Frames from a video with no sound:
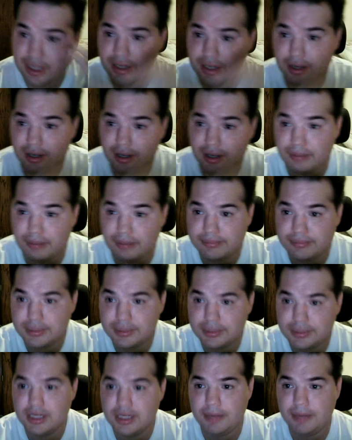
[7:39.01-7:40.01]

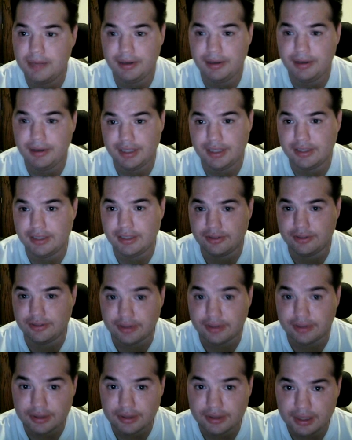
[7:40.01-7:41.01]
Apparently that doesn't.